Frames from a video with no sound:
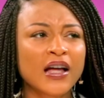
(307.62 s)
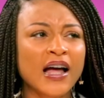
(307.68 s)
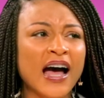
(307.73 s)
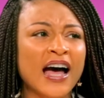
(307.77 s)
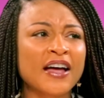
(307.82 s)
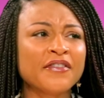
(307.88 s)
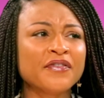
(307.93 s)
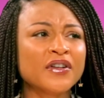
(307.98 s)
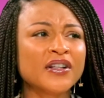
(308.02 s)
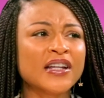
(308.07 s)

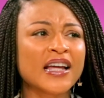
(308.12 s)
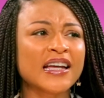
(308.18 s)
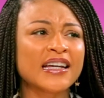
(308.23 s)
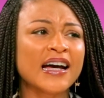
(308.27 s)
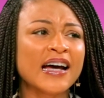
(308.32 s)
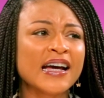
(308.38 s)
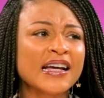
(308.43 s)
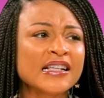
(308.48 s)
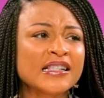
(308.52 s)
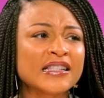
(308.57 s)
I feel like
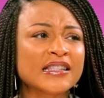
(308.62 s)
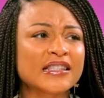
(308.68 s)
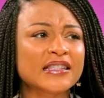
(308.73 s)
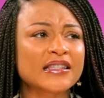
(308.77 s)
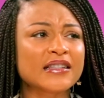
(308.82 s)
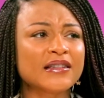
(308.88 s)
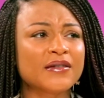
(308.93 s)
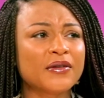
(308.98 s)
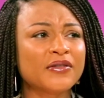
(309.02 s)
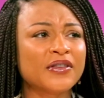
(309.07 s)

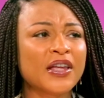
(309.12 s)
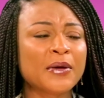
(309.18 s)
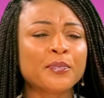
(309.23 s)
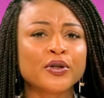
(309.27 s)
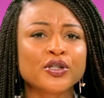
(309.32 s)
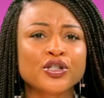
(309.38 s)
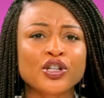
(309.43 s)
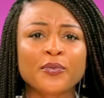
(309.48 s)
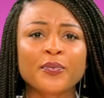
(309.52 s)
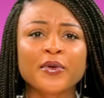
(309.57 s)
guys, they
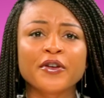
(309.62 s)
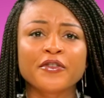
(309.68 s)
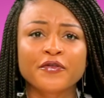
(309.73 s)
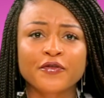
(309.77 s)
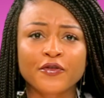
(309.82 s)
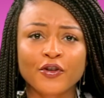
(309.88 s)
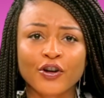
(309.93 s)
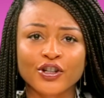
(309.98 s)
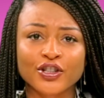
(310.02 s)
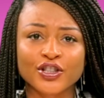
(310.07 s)
put up a
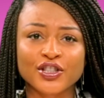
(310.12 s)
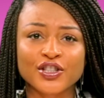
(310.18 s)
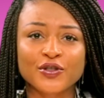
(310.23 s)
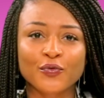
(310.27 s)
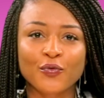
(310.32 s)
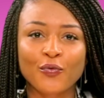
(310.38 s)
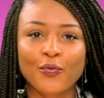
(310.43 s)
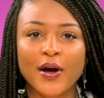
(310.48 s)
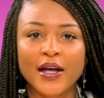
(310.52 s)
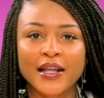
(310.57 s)

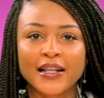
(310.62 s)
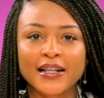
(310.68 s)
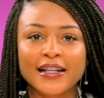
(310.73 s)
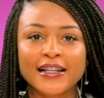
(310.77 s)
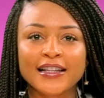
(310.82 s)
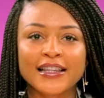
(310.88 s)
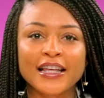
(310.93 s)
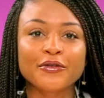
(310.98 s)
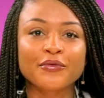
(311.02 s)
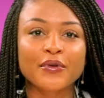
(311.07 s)
front
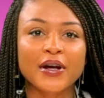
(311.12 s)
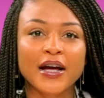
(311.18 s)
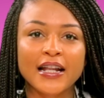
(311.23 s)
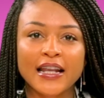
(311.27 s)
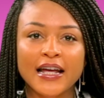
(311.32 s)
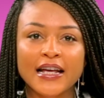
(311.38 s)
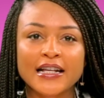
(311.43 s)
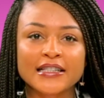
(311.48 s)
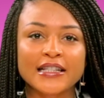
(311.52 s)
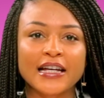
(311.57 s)
when they
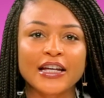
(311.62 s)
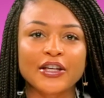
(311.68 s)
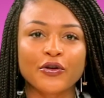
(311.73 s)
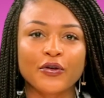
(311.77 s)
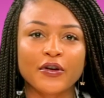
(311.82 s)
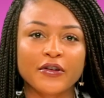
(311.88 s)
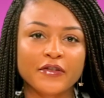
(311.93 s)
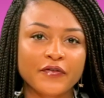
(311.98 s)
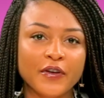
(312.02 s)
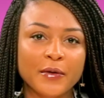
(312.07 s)
realize that
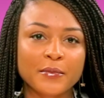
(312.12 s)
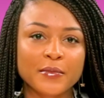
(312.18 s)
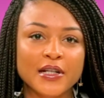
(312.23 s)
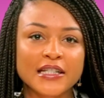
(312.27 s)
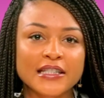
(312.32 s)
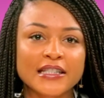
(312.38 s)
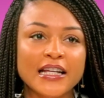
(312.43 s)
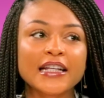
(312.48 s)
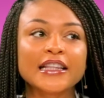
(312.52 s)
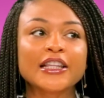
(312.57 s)
you're a
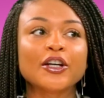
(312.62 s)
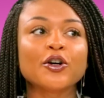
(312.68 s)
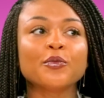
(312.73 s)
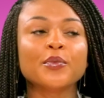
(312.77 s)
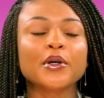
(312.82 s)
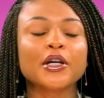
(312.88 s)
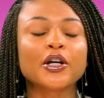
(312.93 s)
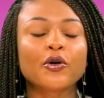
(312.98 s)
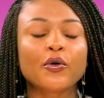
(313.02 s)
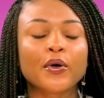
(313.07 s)
feminist. Like, they'll
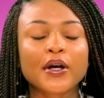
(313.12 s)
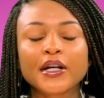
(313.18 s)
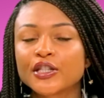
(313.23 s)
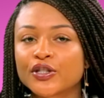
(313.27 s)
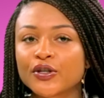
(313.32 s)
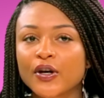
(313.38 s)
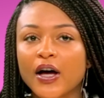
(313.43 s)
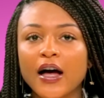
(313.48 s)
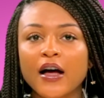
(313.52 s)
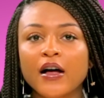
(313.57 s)
be quick
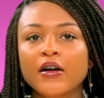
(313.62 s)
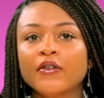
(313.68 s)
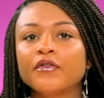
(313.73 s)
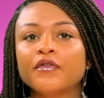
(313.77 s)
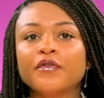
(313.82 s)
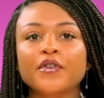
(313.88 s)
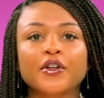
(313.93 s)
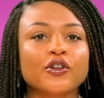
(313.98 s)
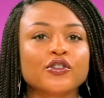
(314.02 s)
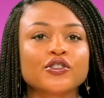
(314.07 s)
to
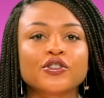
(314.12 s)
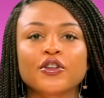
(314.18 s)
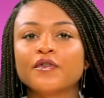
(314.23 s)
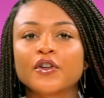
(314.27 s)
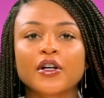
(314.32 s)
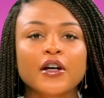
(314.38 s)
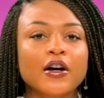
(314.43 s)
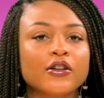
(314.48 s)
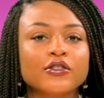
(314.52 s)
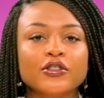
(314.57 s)
have
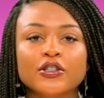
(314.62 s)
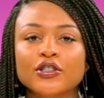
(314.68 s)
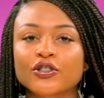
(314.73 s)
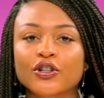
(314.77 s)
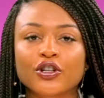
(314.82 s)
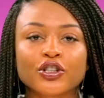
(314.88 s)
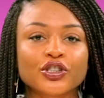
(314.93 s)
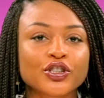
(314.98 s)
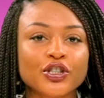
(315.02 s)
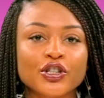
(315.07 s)
philosophical
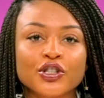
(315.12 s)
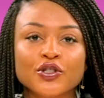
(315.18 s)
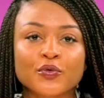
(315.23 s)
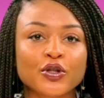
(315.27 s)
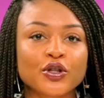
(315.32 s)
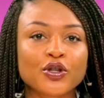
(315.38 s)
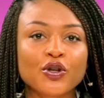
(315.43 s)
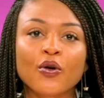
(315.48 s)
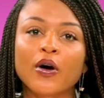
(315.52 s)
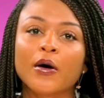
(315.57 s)
discussions
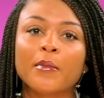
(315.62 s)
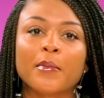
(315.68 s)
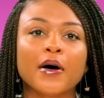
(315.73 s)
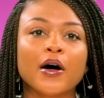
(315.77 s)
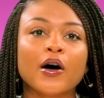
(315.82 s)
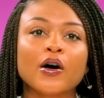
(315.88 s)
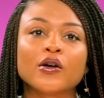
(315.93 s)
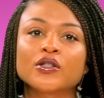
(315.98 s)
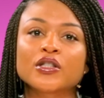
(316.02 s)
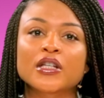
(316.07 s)
with you
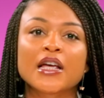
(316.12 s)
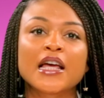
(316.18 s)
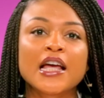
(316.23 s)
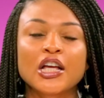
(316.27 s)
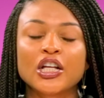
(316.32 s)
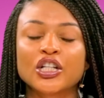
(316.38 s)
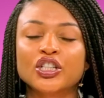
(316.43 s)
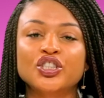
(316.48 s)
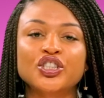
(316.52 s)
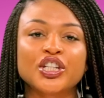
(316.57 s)
about
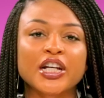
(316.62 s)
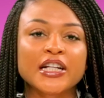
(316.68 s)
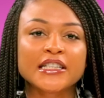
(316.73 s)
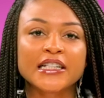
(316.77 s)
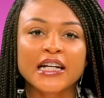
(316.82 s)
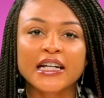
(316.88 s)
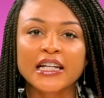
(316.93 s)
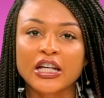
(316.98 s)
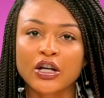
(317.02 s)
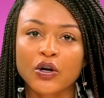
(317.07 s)

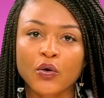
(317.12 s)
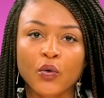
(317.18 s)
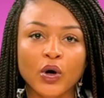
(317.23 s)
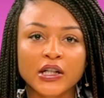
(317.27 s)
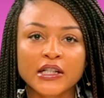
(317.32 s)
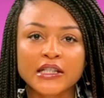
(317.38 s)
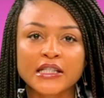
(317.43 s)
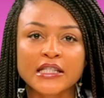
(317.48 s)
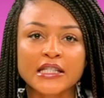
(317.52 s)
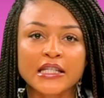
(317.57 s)
gender
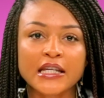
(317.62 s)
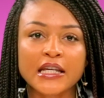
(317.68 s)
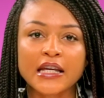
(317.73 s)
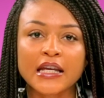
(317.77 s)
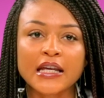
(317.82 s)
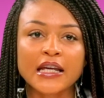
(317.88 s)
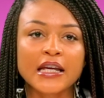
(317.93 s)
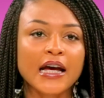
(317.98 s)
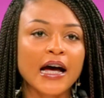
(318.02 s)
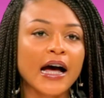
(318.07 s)

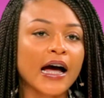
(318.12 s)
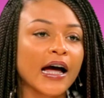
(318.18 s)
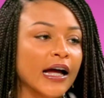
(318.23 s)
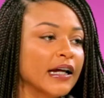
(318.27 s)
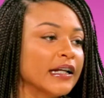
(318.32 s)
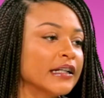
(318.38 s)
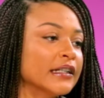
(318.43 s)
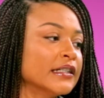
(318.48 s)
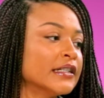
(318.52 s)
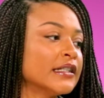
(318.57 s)
equality
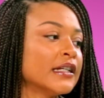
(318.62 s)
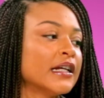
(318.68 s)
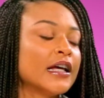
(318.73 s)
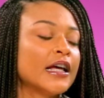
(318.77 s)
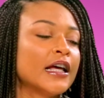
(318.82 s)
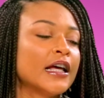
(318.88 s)
and